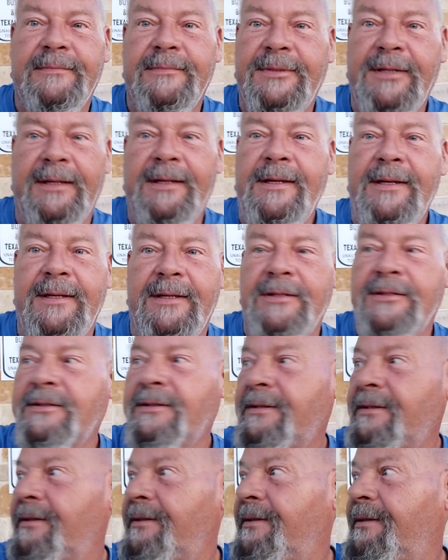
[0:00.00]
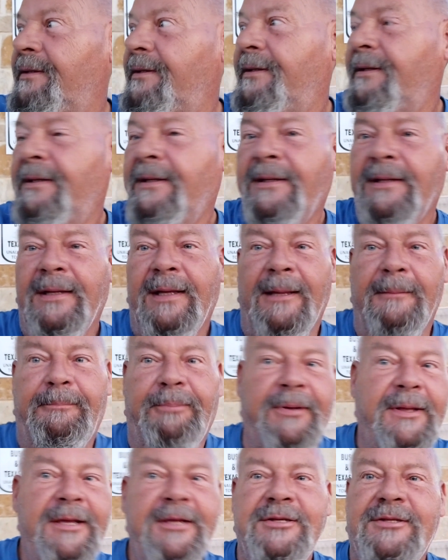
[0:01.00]
Jeez. And
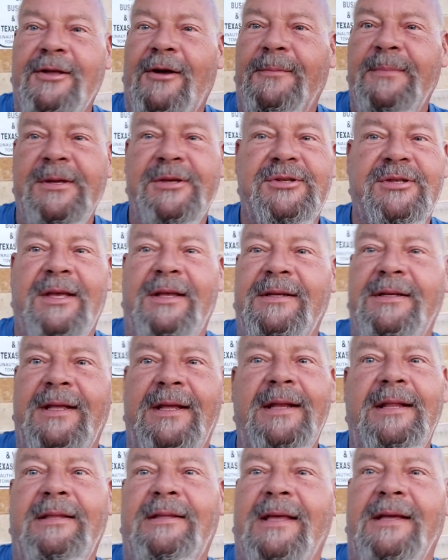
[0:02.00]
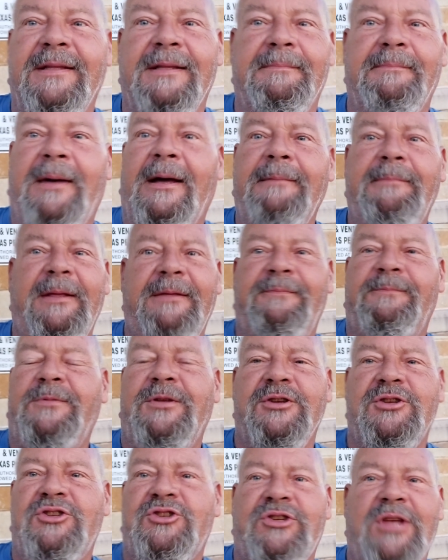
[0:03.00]
please don't be setting anything that might be
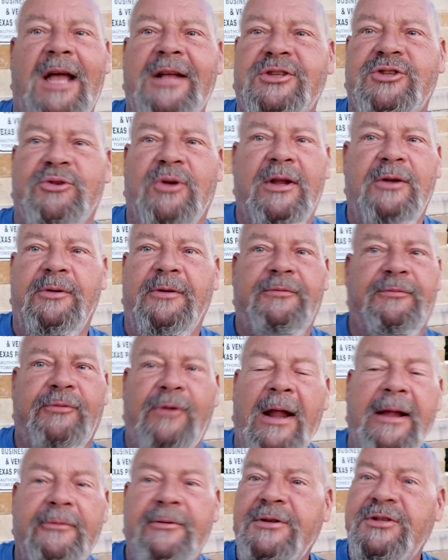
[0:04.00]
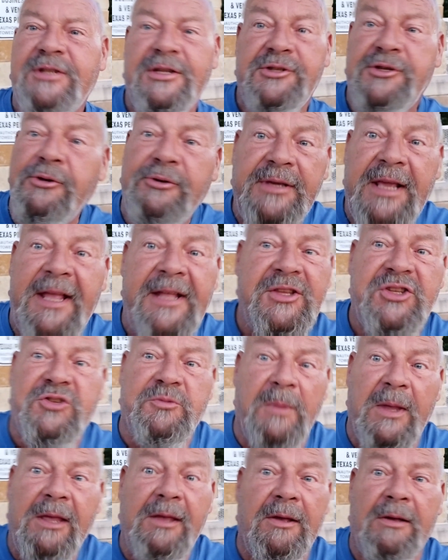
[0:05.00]
just saturated with fragrance that you can't
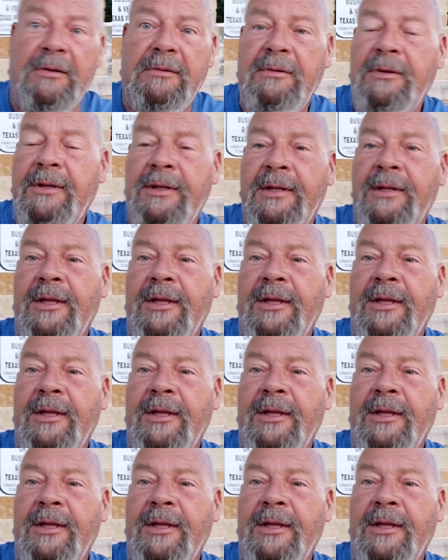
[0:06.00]
smell